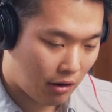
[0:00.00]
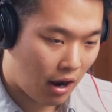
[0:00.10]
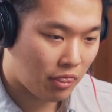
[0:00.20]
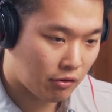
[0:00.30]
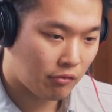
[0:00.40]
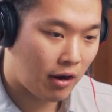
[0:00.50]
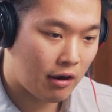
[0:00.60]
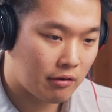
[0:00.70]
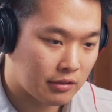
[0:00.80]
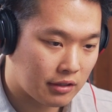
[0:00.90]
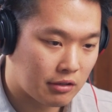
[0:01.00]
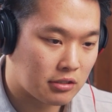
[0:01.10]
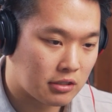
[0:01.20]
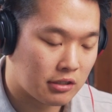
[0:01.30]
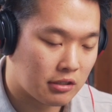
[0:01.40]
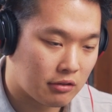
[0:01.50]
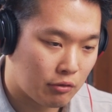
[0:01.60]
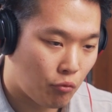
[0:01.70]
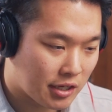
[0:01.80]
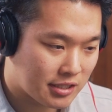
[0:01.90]
on the ground here in Toledo,
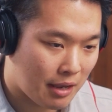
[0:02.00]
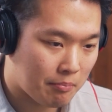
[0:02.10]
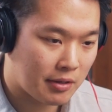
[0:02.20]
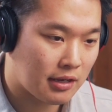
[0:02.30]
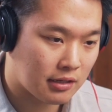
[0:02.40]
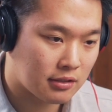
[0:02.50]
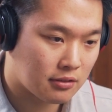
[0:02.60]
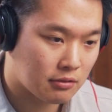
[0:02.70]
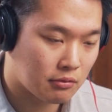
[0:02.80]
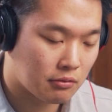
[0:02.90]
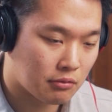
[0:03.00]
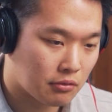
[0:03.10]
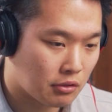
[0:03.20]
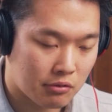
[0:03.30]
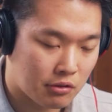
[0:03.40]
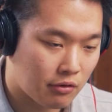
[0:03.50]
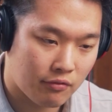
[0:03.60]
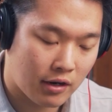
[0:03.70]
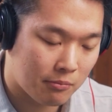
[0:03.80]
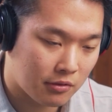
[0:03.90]
and what does that mean to you and your
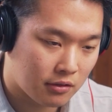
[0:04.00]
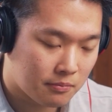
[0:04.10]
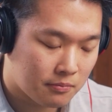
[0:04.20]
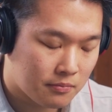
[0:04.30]
family?